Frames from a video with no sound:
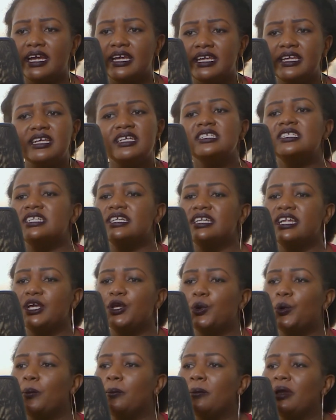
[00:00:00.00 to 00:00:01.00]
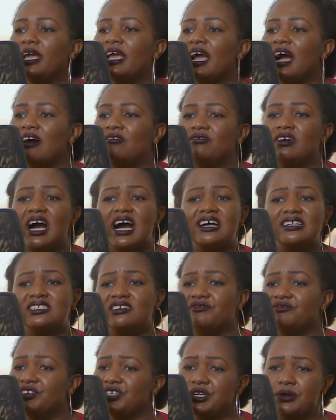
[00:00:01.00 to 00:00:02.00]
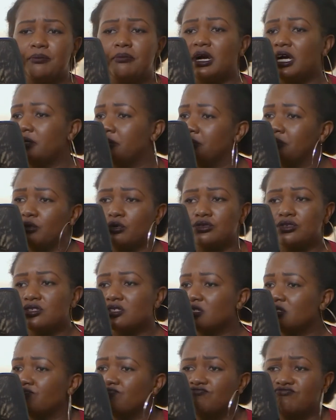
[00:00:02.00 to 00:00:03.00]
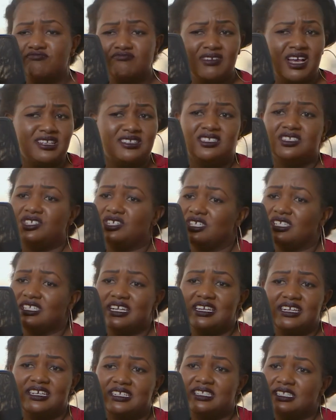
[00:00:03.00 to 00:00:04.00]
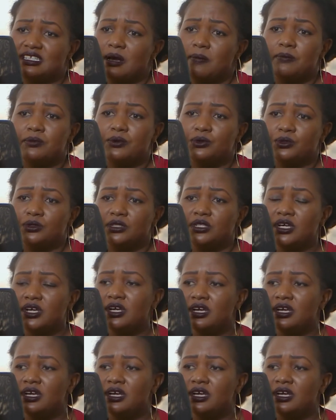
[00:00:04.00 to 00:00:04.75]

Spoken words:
Yesterday, you may have had a very bad boss. That's just an example.